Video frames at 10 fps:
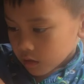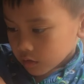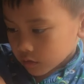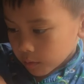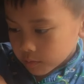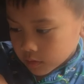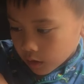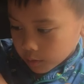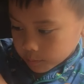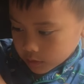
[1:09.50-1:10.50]

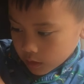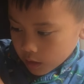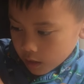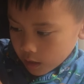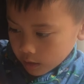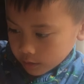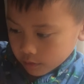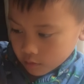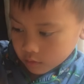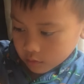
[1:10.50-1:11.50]
sometimes a
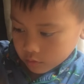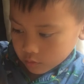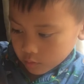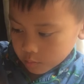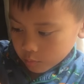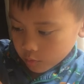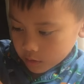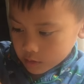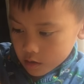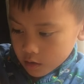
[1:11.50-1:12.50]
thunderstorm
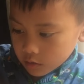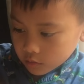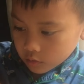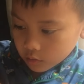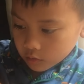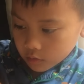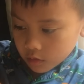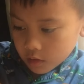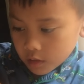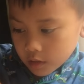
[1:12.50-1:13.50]
will turn
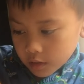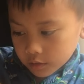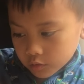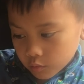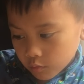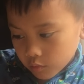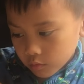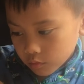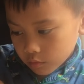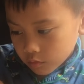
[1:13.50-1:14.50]
into
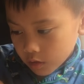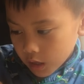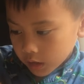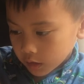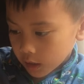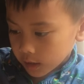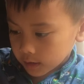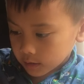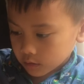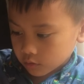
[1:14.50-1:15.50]
a
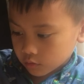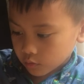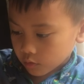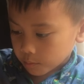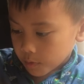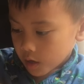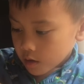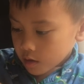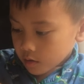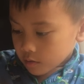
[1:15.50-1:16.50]
hailstorm
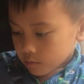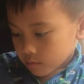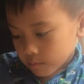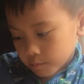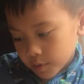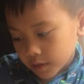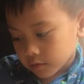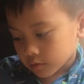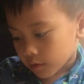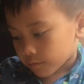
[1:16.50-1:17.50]

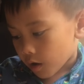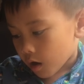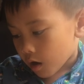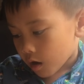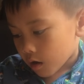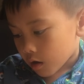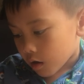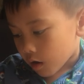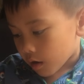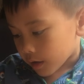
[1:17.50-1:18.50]
bits of
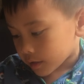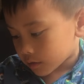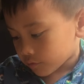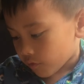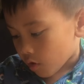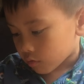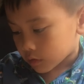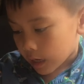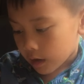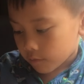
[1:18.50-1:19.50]
ice fall
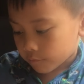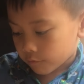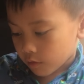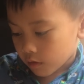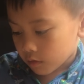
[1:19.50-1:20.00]
that fr